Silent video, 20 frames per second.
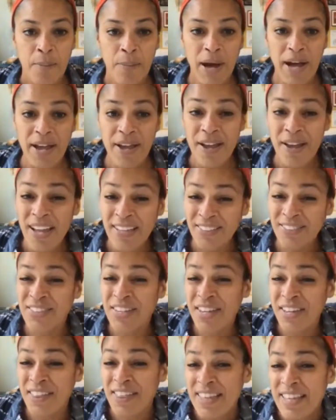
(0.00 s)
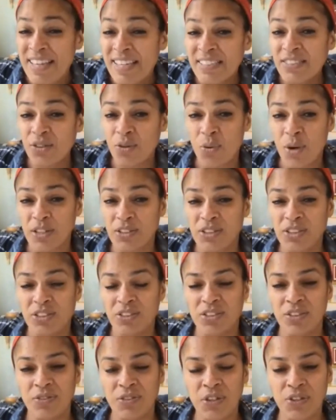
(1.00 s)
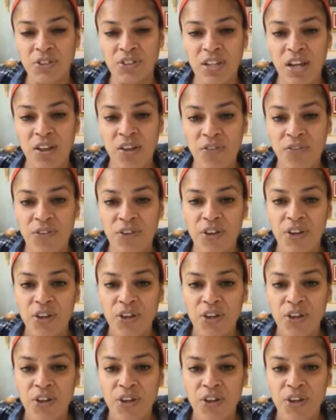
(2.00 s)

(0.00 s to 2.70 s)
By asking these questions of yourself,